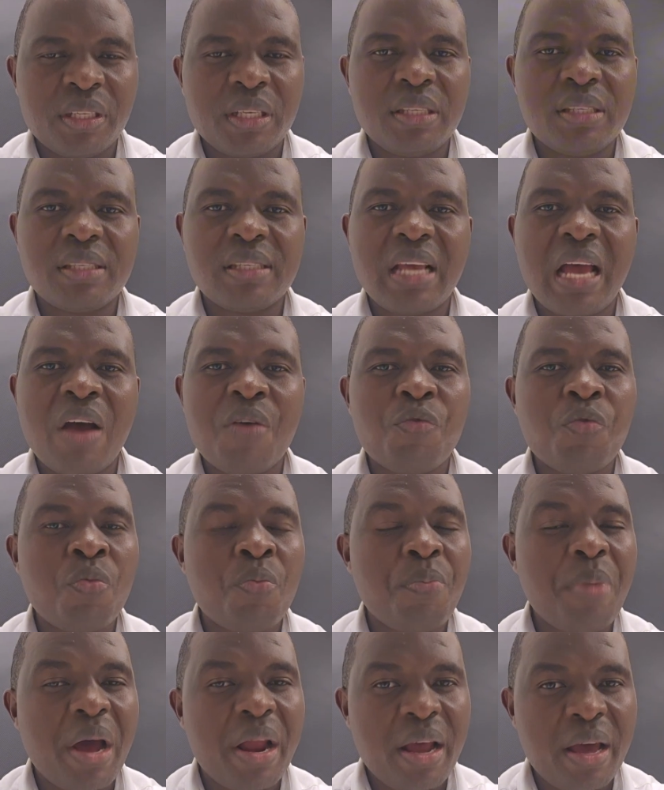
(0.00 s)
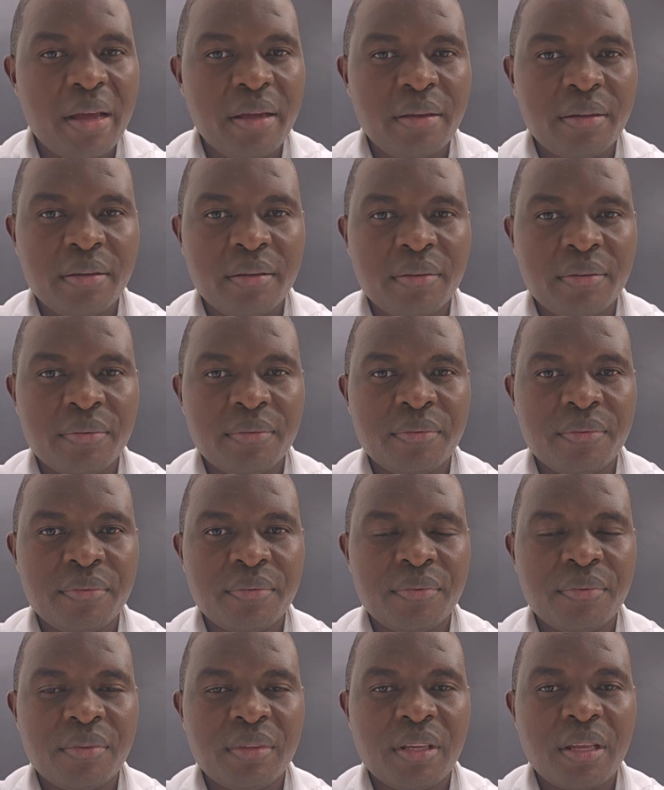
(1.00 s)
74
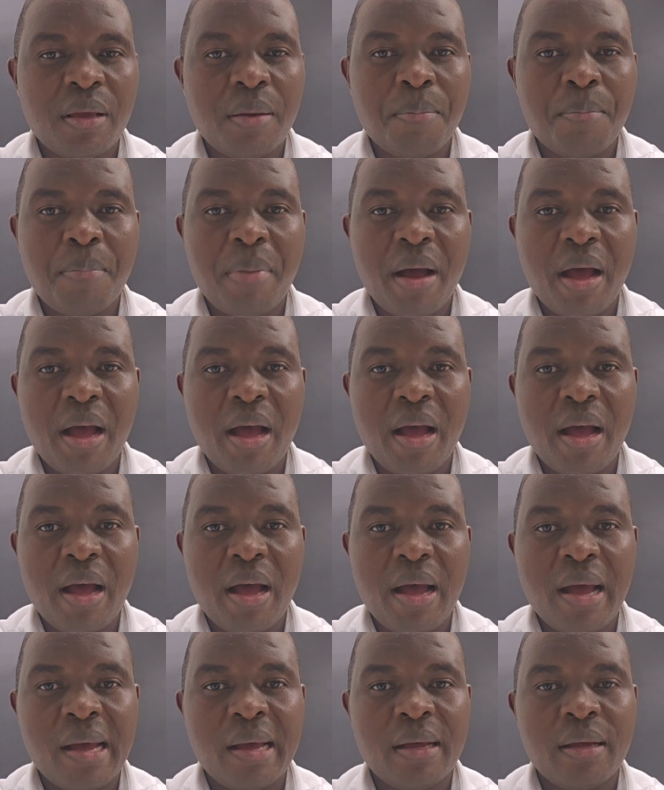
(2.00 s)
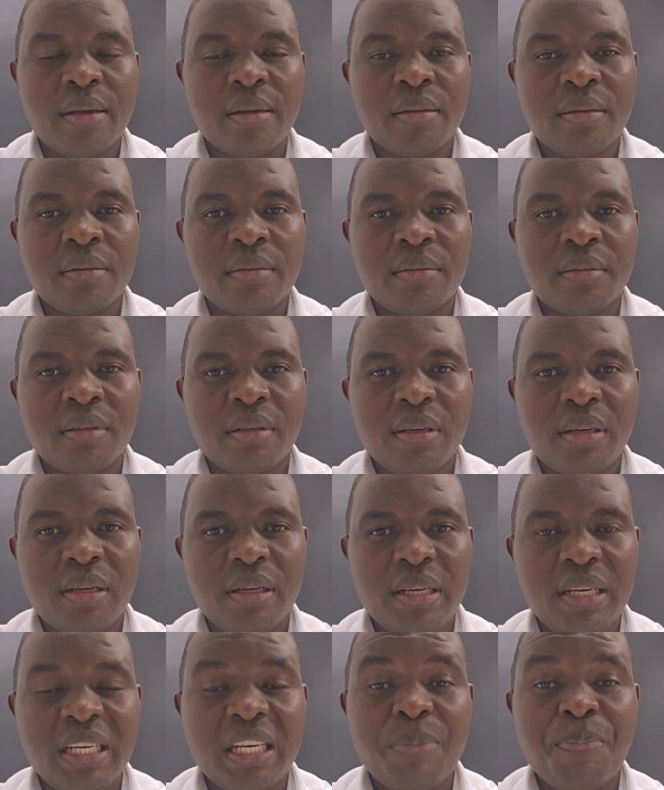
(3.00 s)
ba
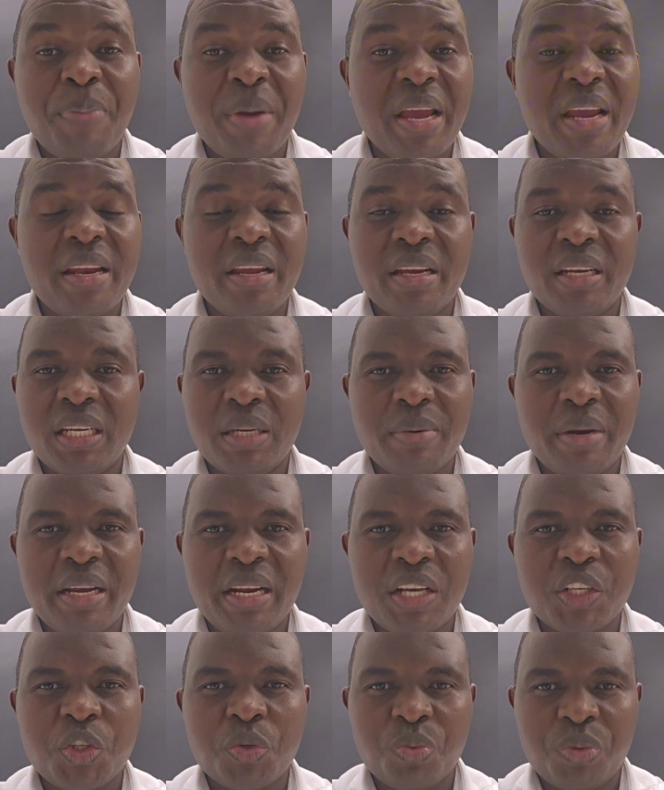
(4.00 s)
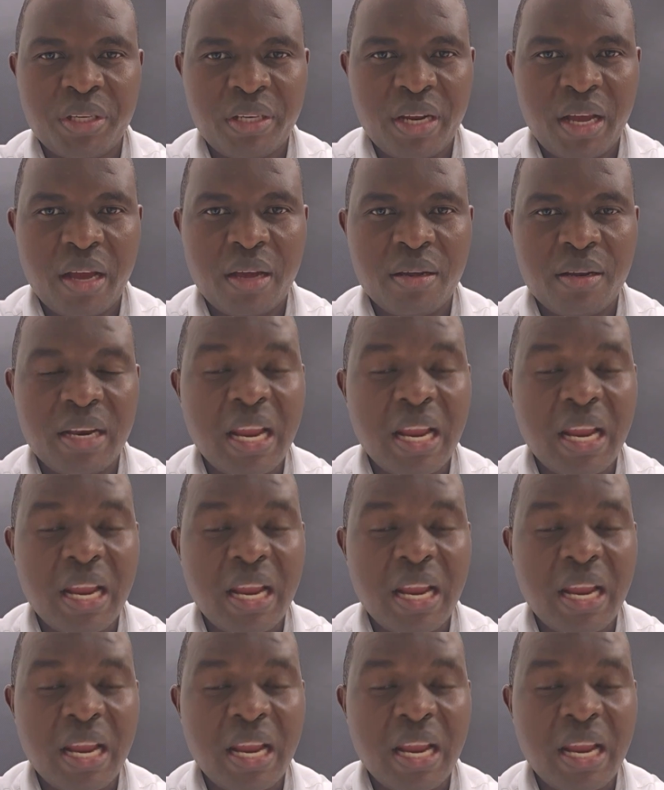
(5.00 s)
independent ba ina kibiina.